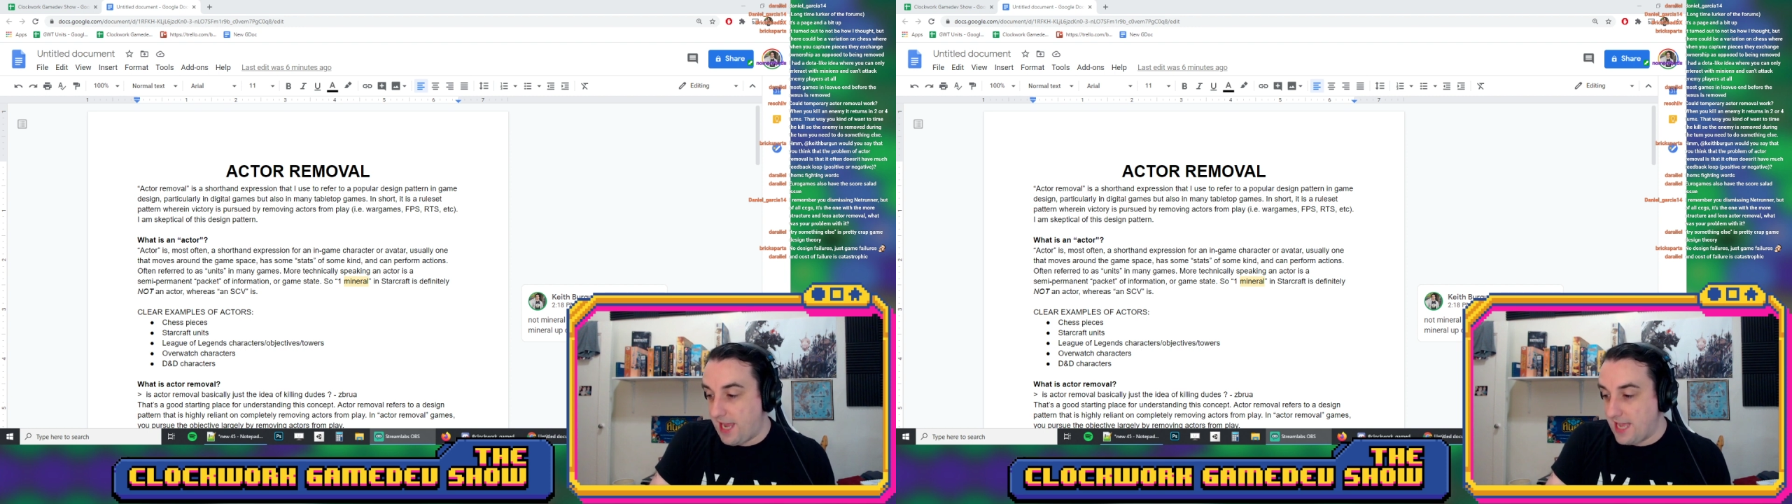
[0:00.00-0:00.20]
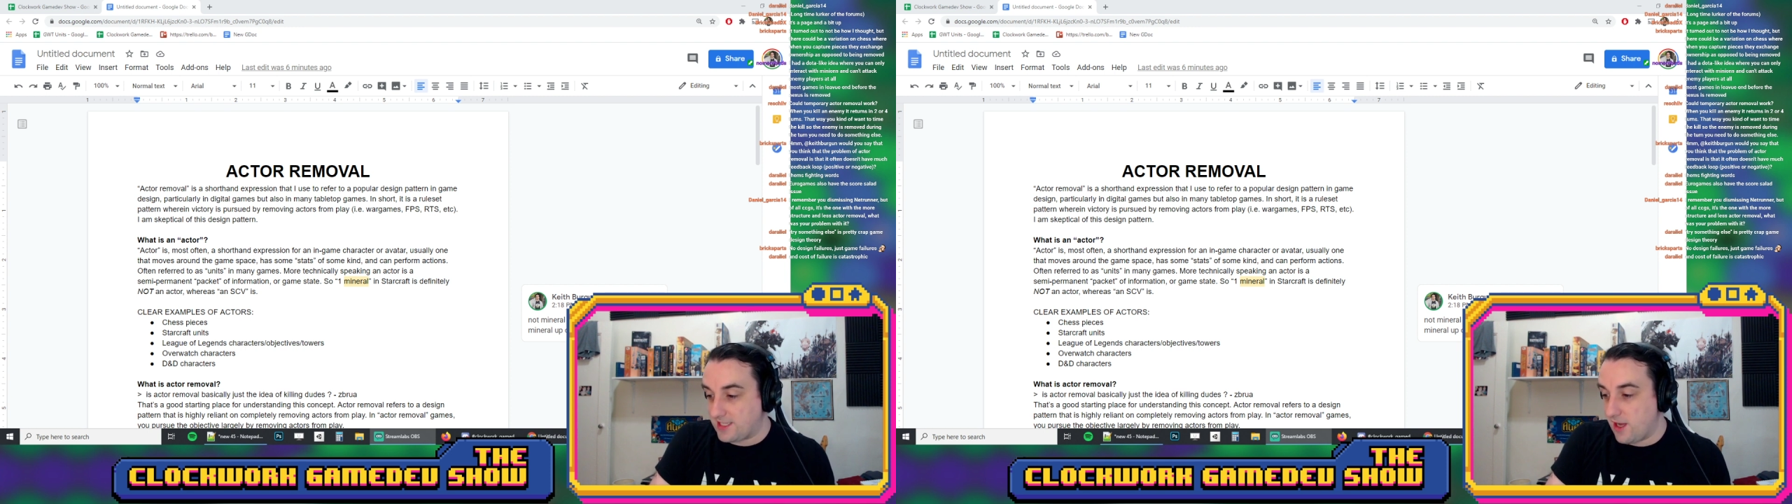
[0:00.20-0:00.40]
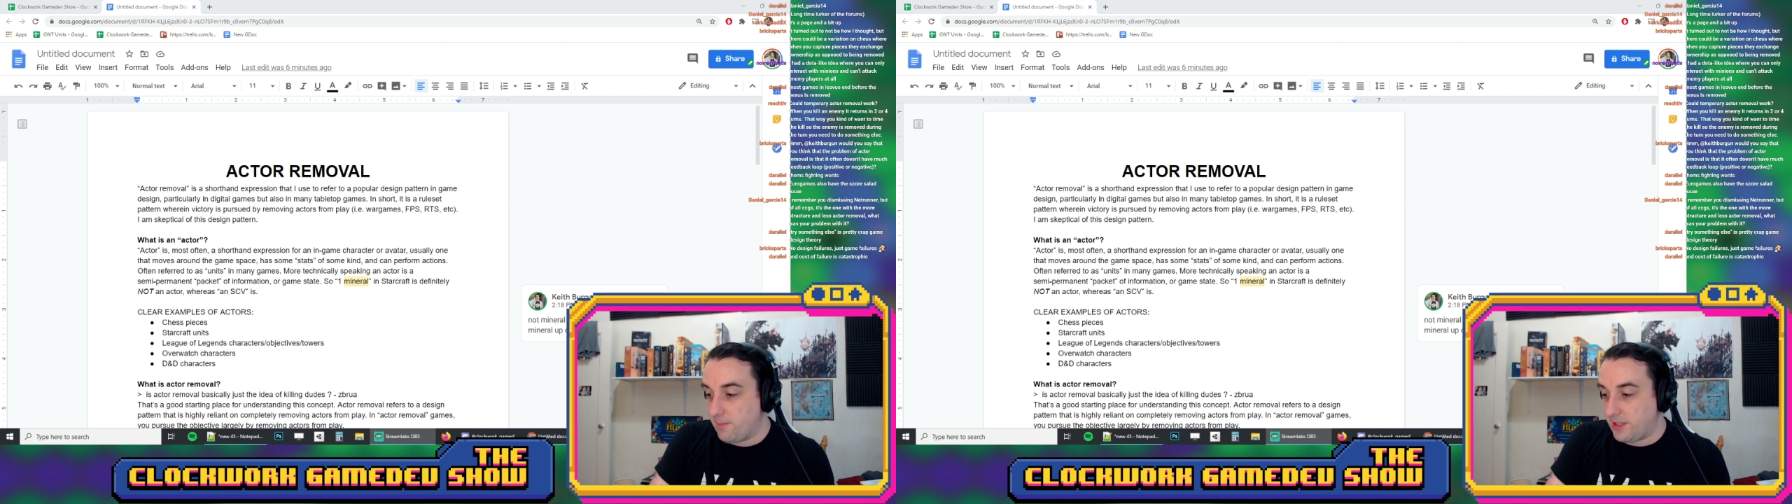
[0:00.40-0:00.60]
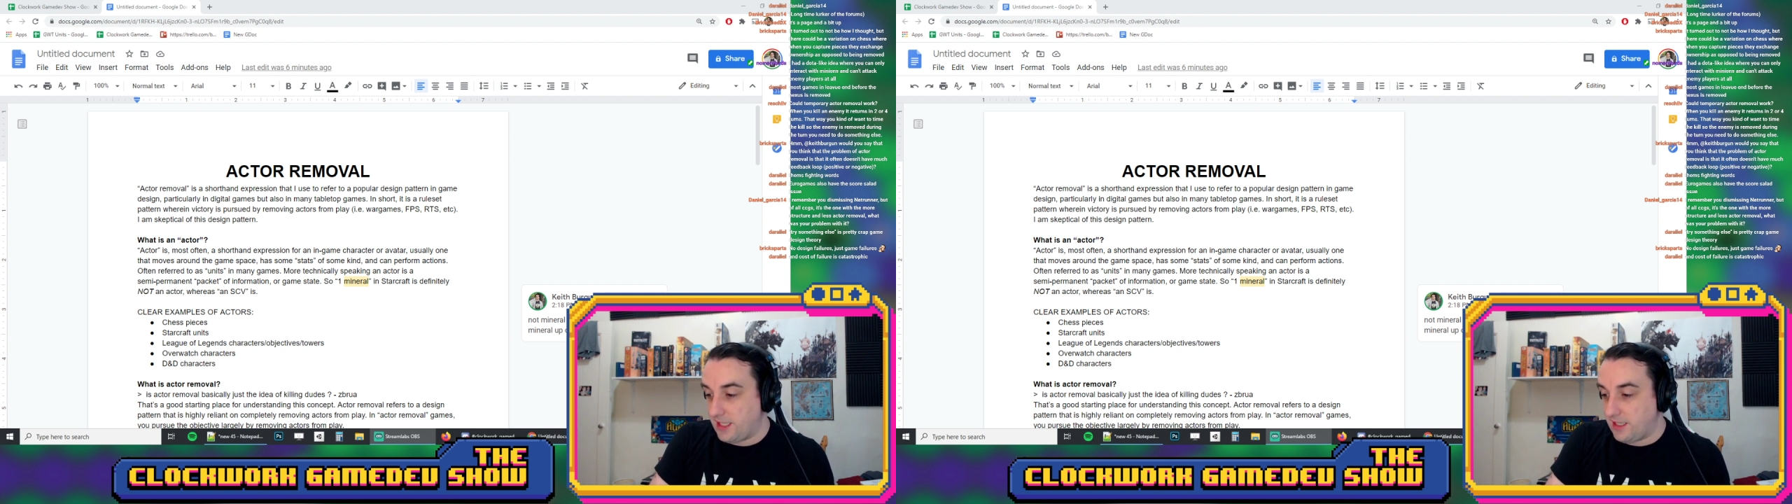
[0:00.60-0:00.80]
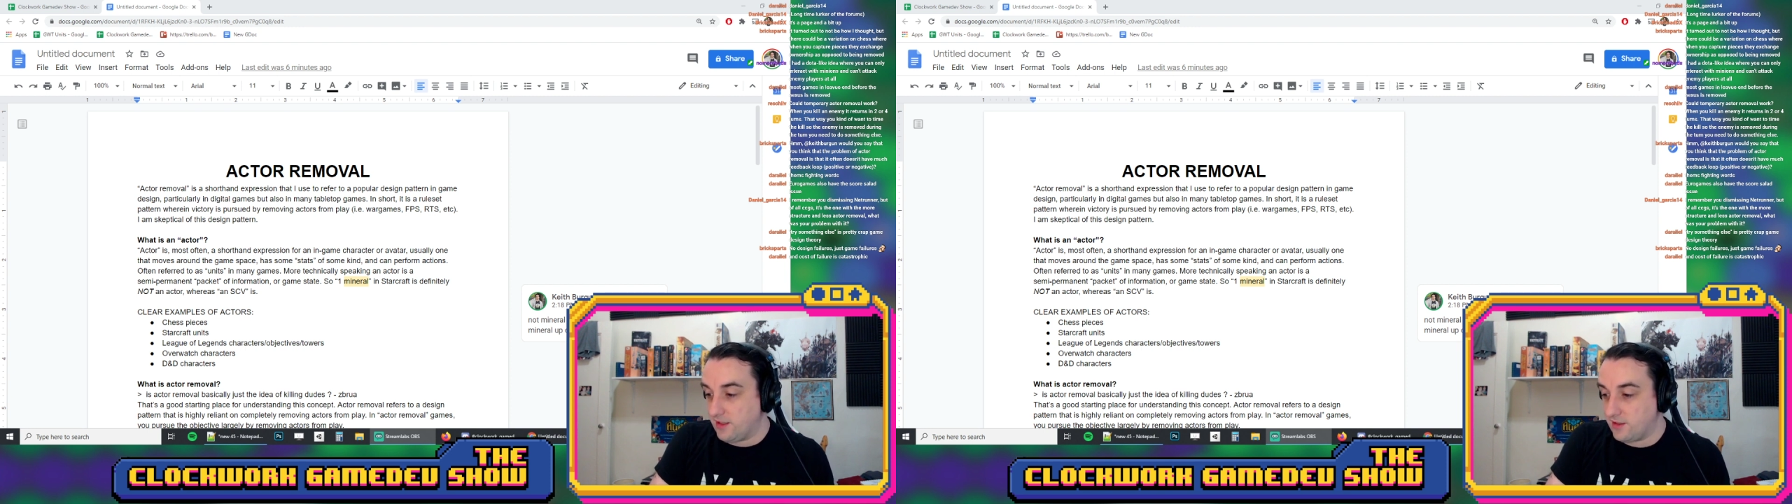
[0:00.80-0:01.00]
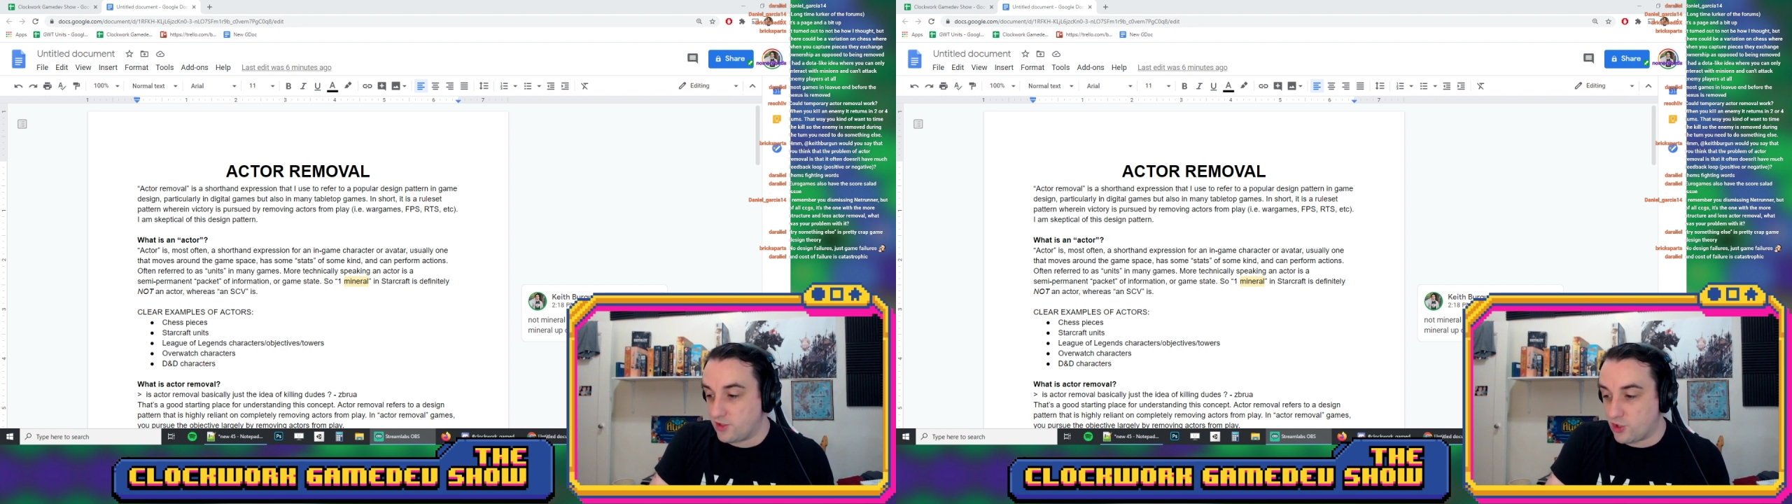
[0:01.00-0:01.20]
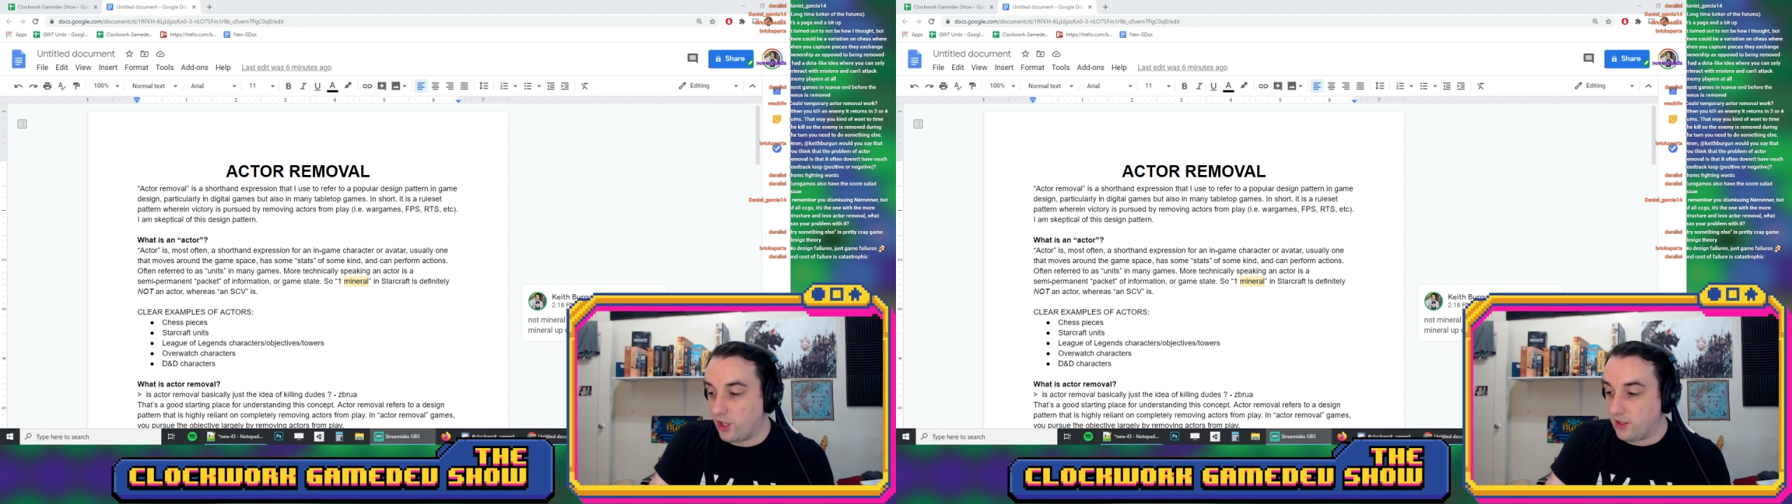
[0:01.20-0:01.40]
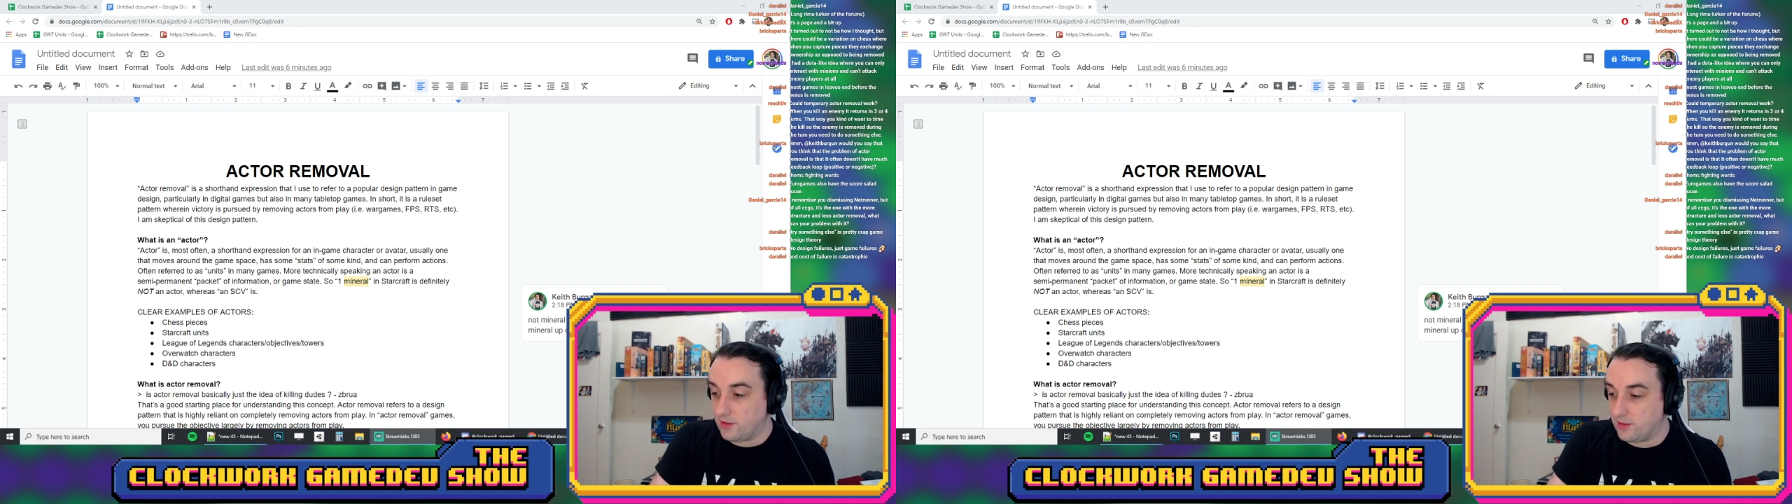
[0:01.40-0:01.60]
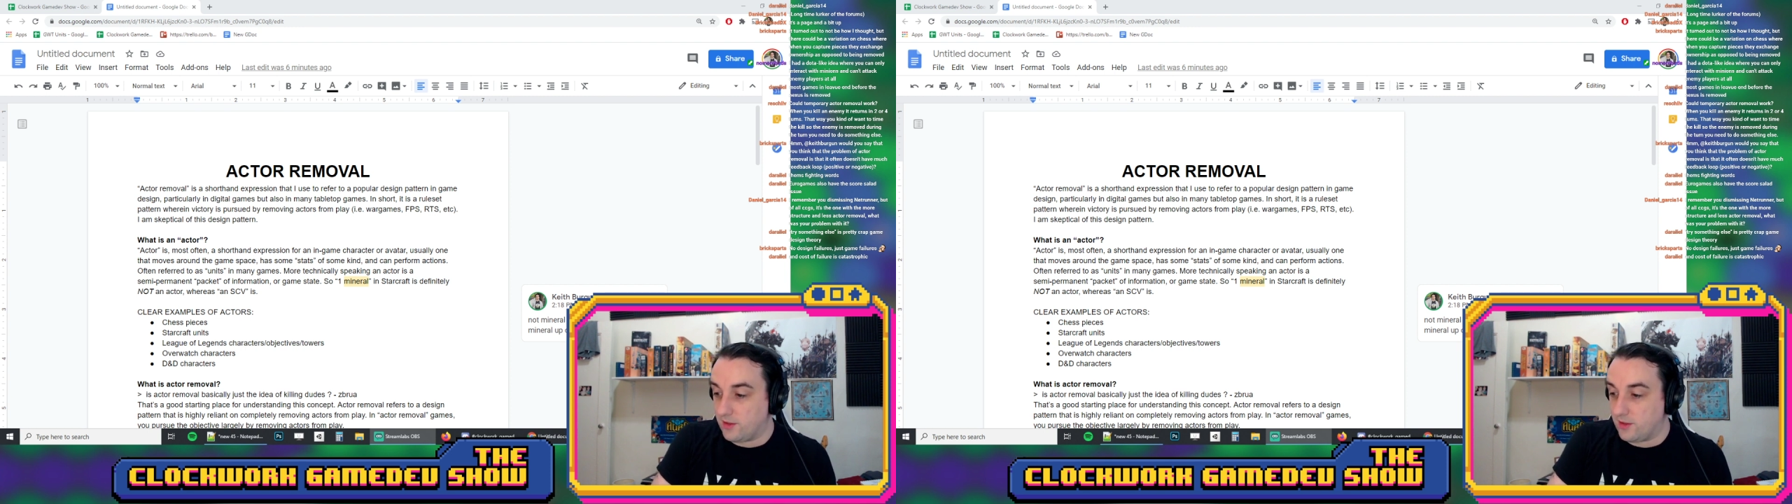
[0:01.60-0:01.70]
ass company, sure.